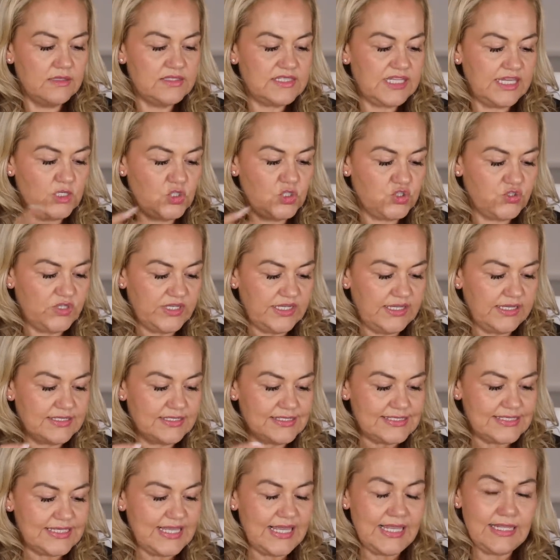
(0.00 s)
Tea Tree
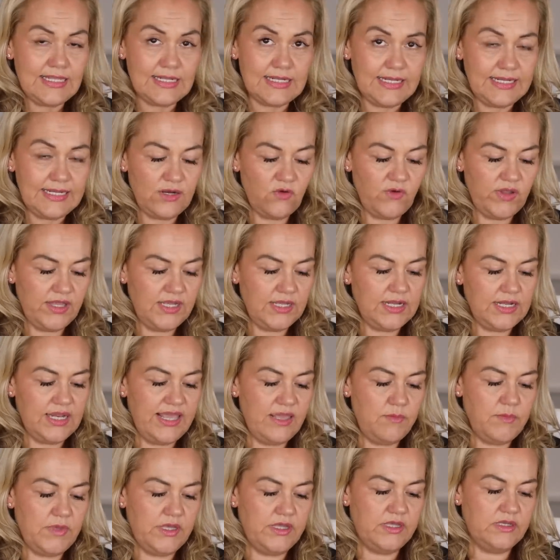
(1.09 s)
Skin Clearing
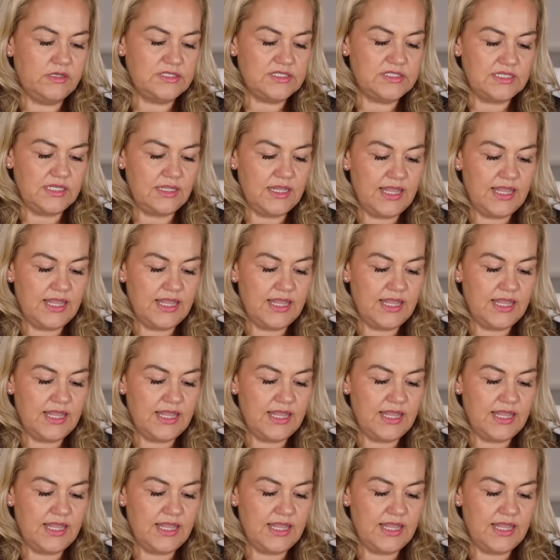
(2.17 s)
Clay Mask.